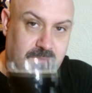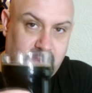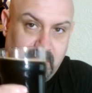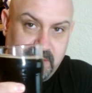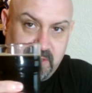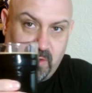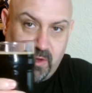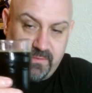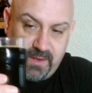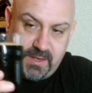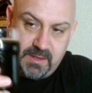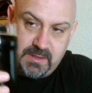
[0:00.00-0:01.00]
Let's dive
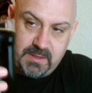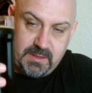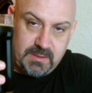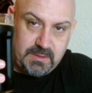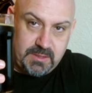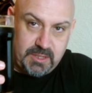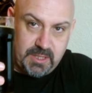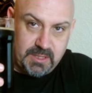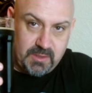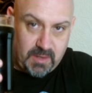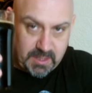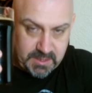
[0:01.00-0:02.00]
in. Cheers
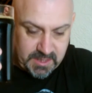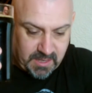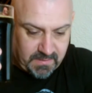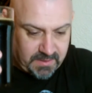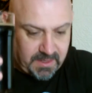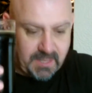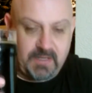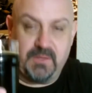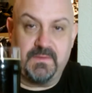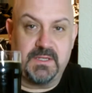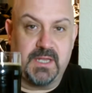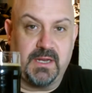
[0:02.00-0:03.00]
guys. Sarah, thank you
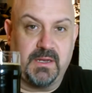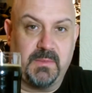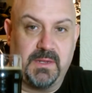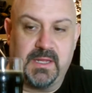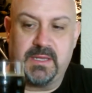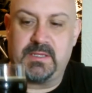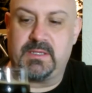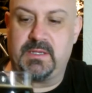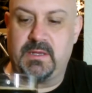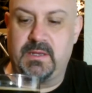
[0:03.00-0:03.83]
for sending me this.